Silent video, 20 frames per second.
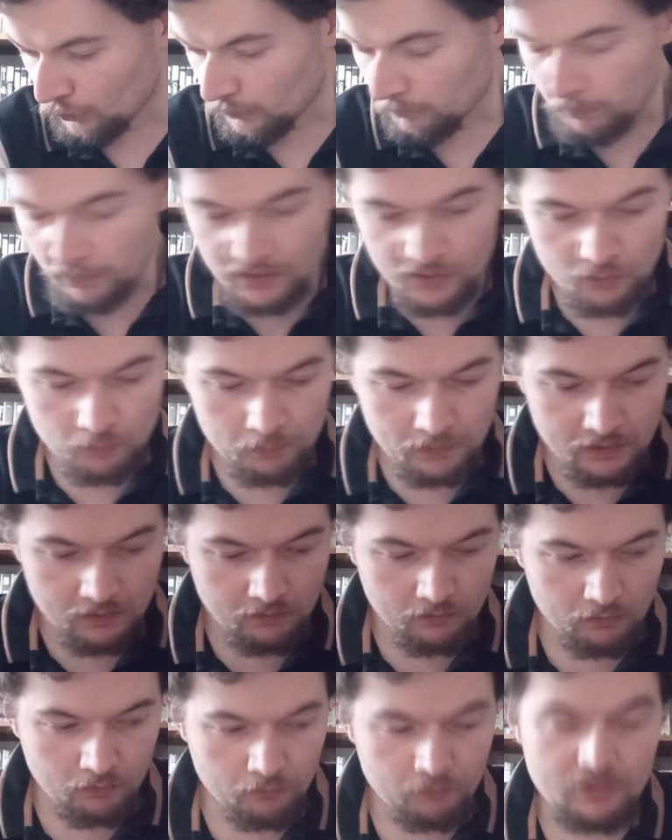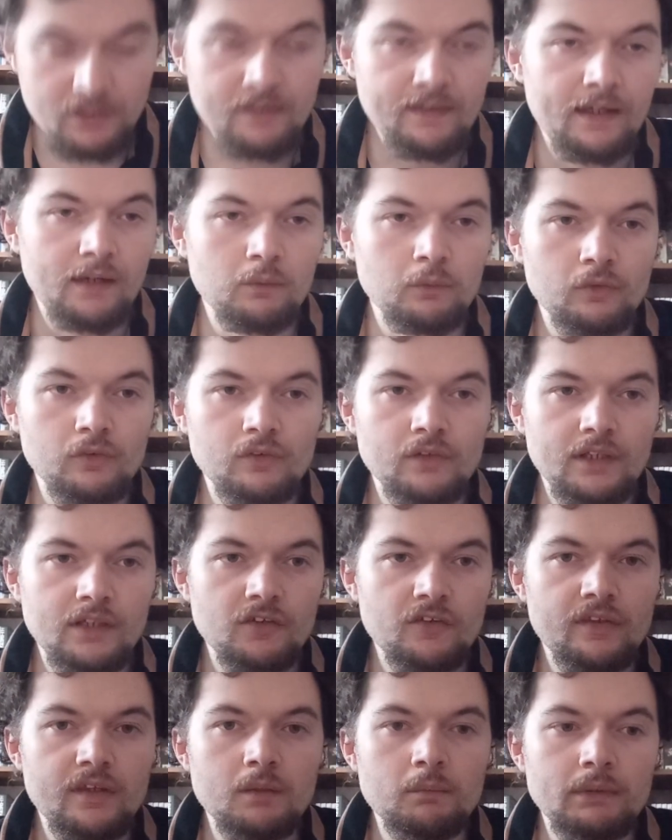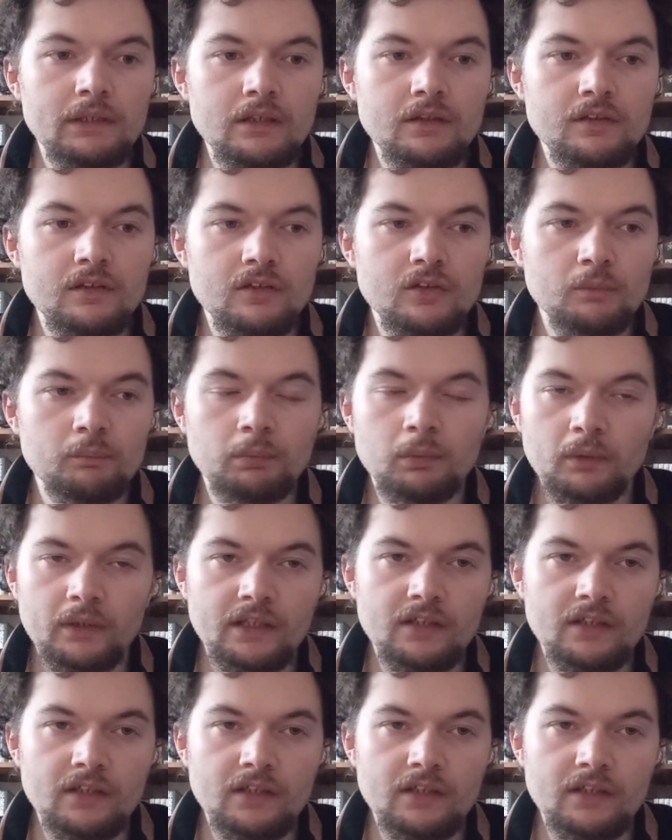PSP 3000 has the ability to plug